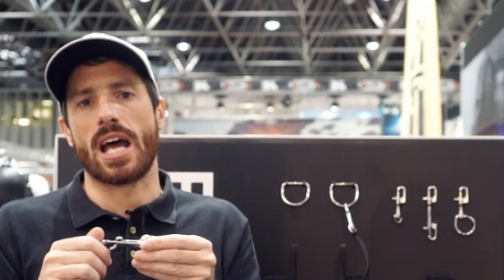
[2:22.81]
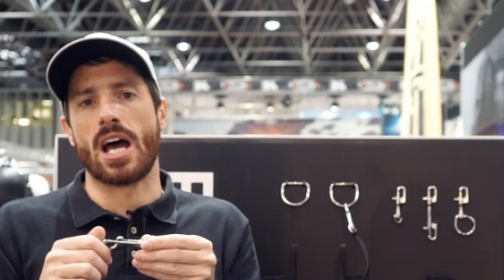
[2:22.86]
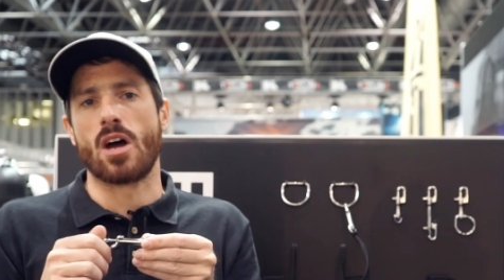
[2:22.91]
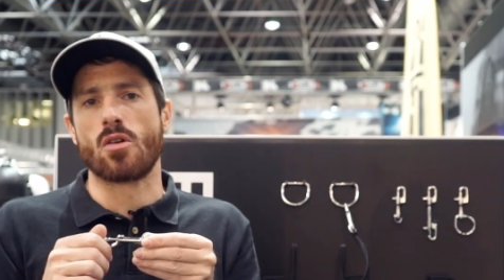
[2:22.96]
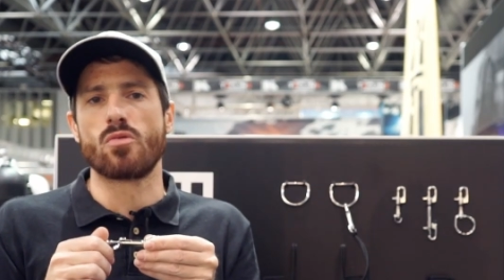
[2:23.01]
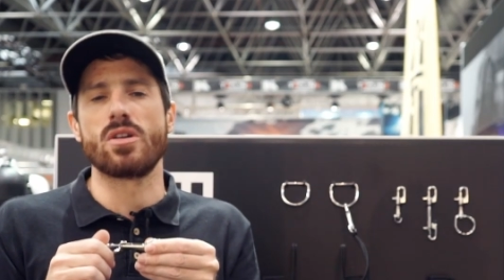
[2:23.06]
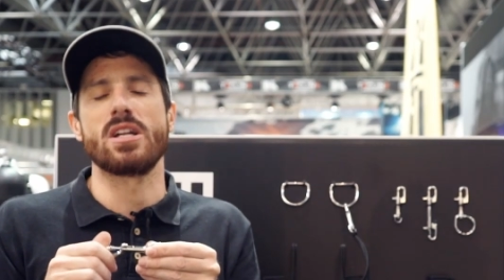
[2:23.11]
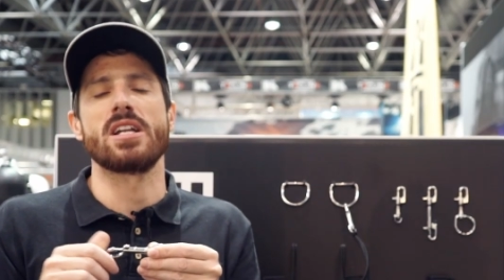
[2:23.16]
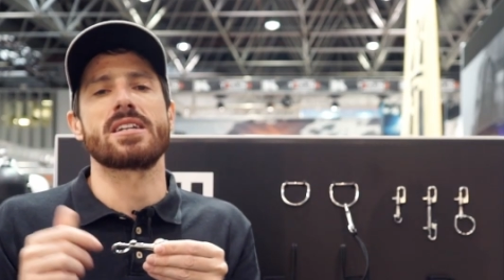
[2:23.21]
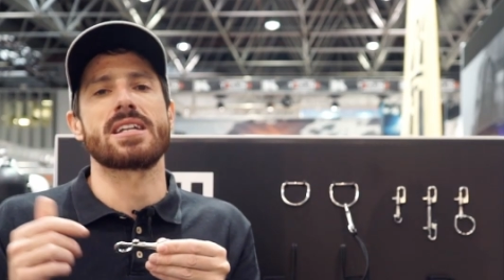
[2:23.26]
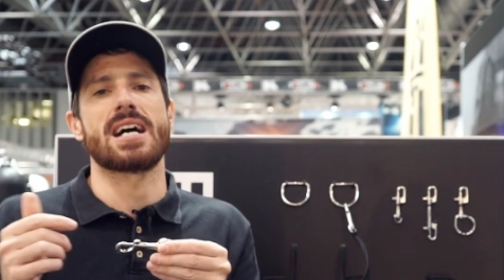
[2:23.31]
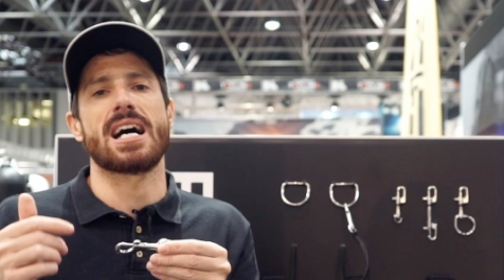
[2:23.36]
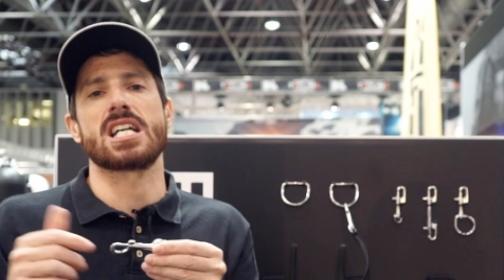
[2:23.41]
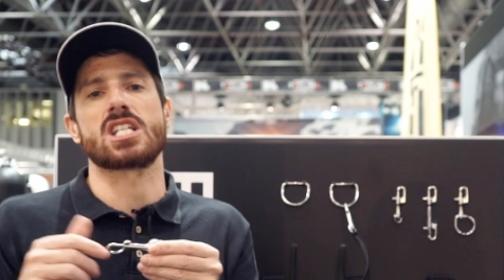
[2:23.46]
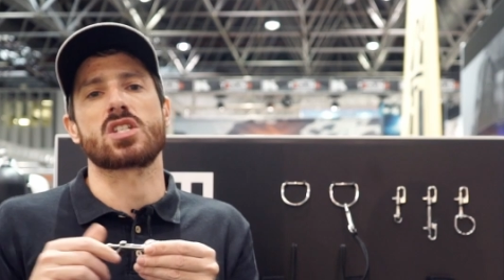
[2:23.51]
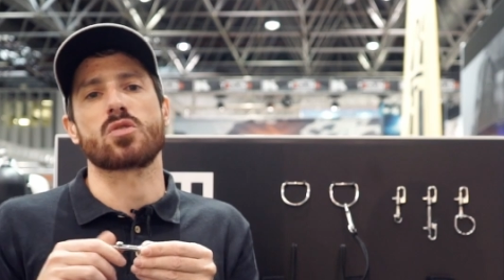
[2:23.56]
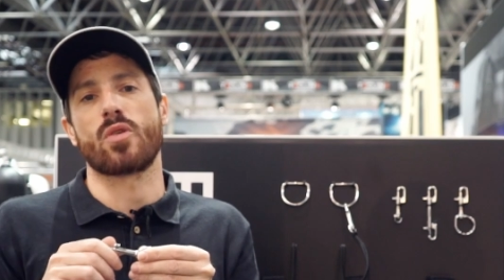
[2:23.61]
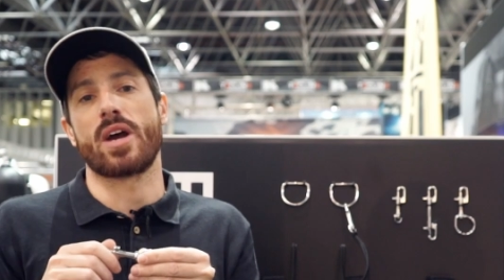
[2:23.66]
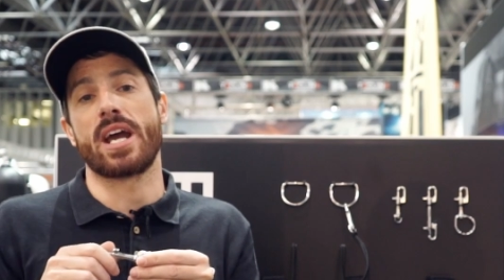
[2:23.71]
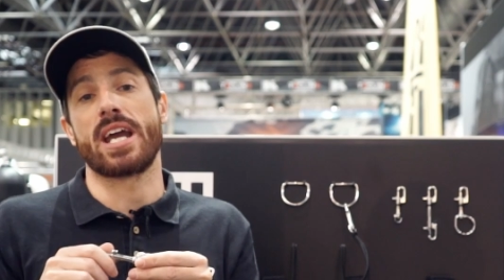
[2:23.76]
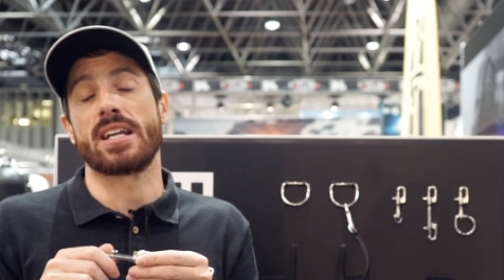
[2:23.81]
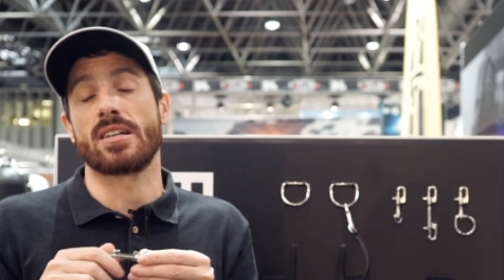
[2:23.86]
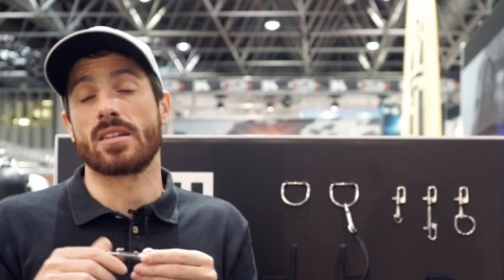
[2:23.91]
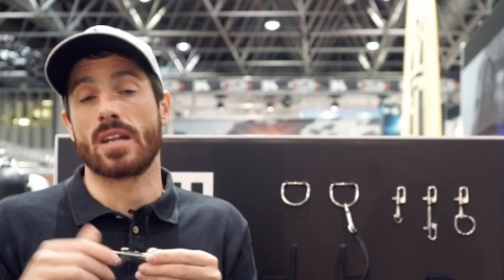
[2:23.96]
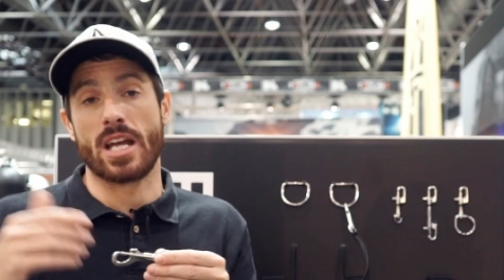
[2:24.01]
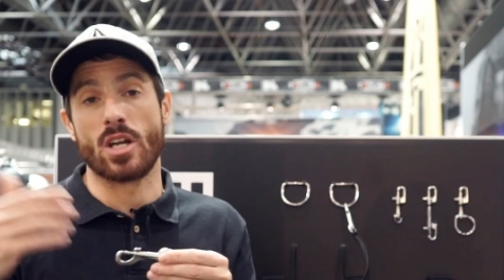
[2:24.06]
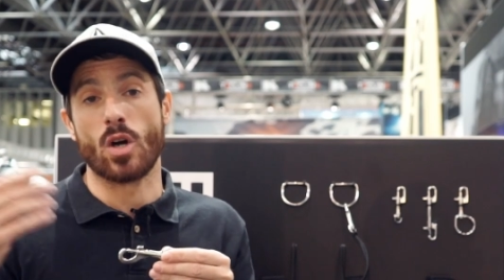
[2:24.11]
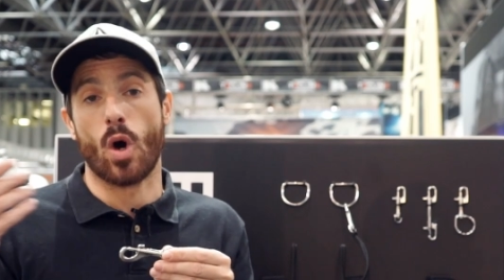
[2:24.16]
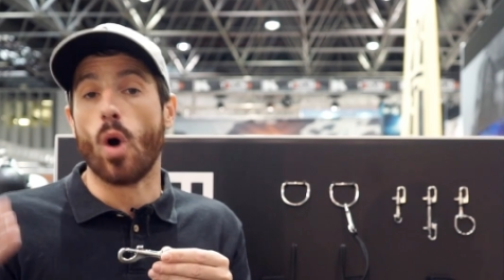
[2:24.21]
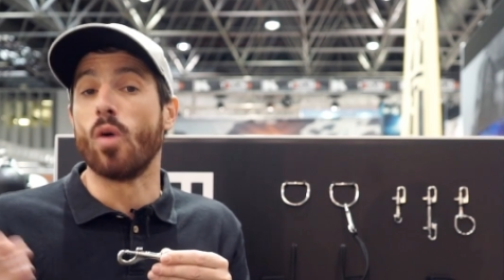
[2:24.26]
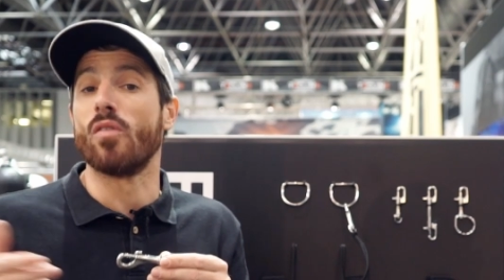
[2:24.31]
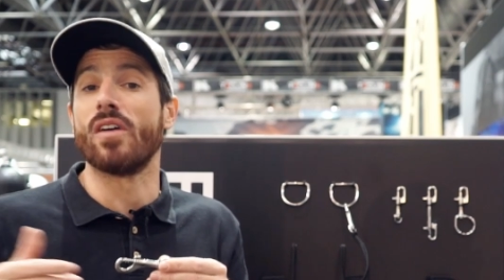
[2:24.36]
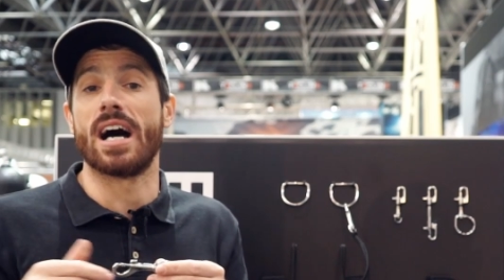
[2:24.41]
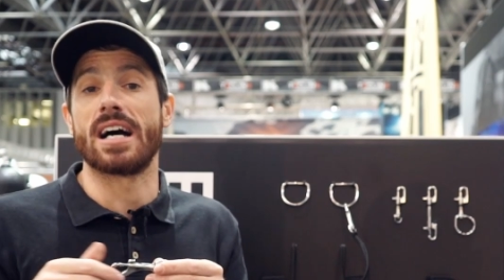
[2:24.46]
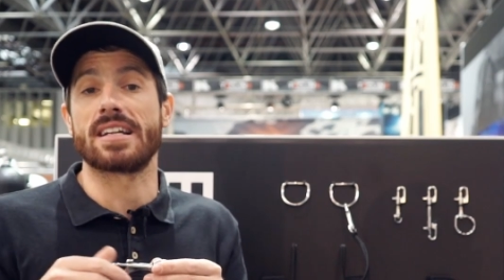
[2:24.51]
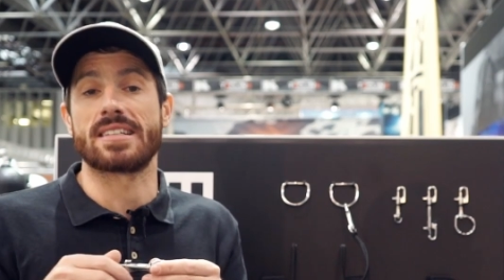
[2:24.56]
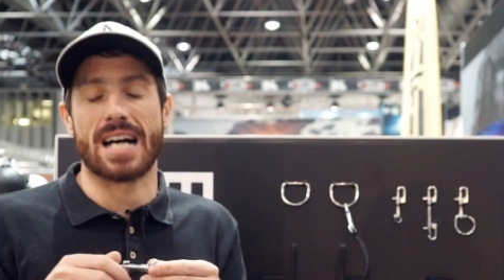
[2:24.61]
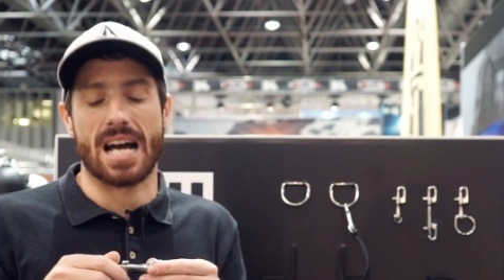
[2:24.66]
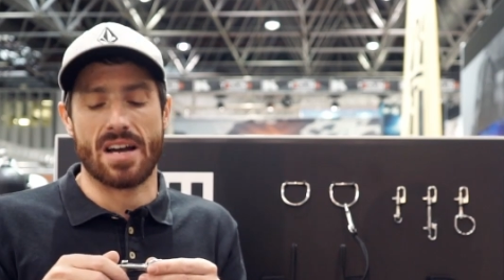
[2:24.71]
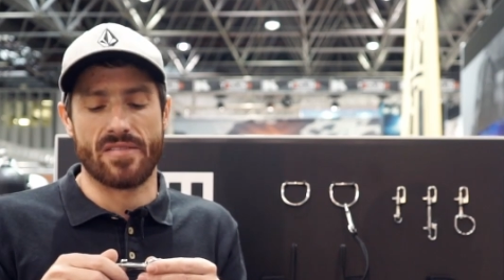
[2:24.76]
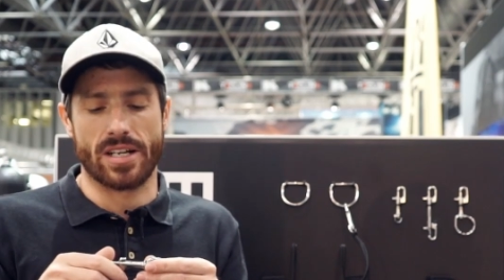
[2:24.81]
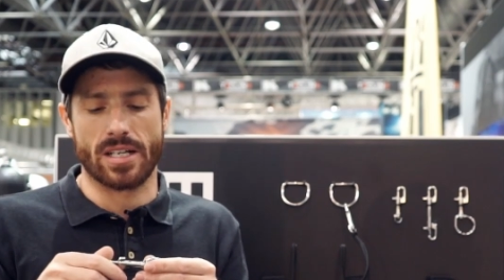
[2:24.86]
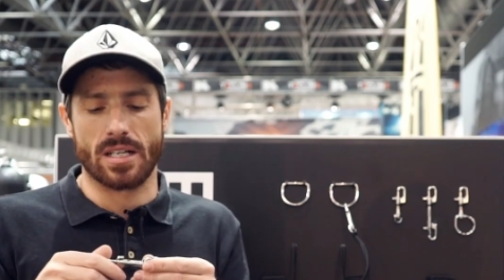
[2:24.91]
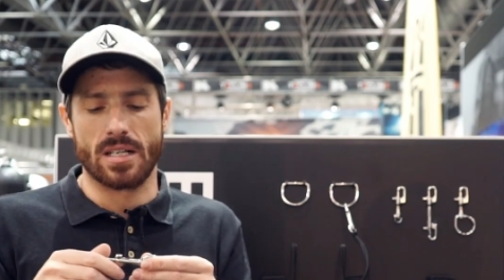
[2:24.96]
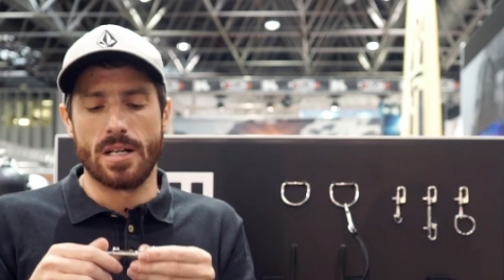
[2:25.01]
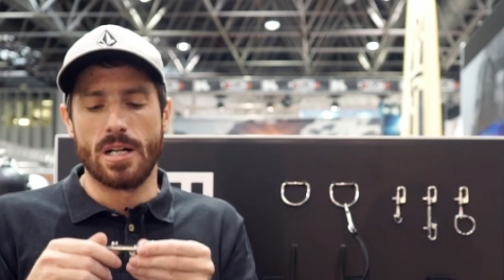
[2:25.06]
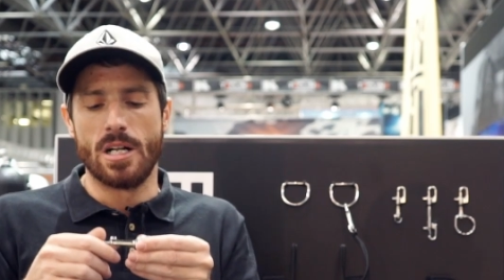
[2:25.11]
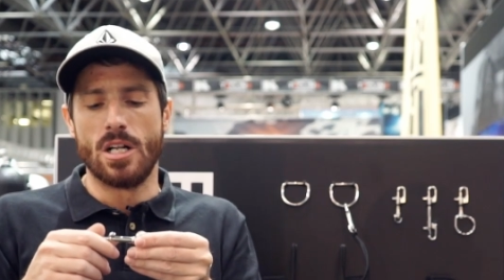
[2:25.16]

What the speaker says: a really nice way in overhead diving